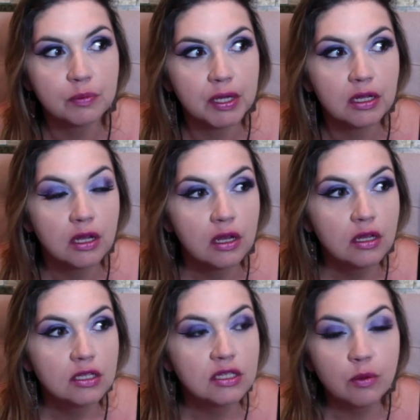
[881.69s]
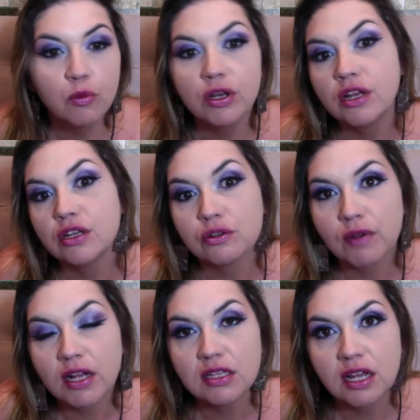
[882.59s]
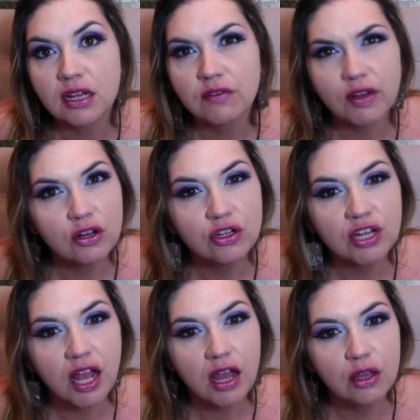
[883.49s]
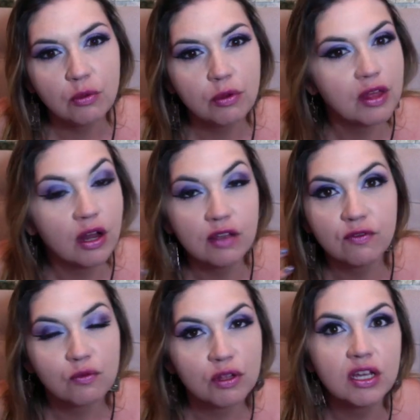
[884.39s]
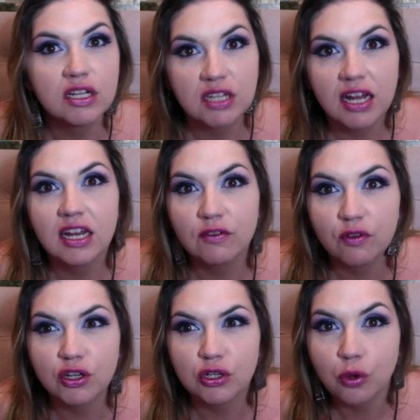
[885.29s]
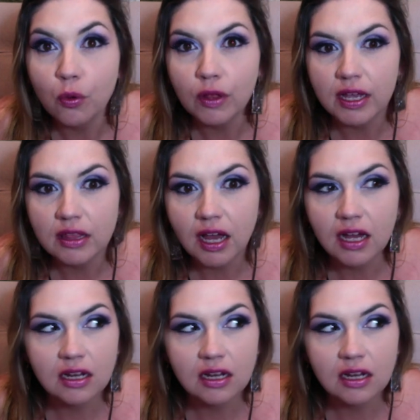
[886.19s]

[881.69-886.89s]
but someone can direct negative energy at you without even really intending for it to go like that.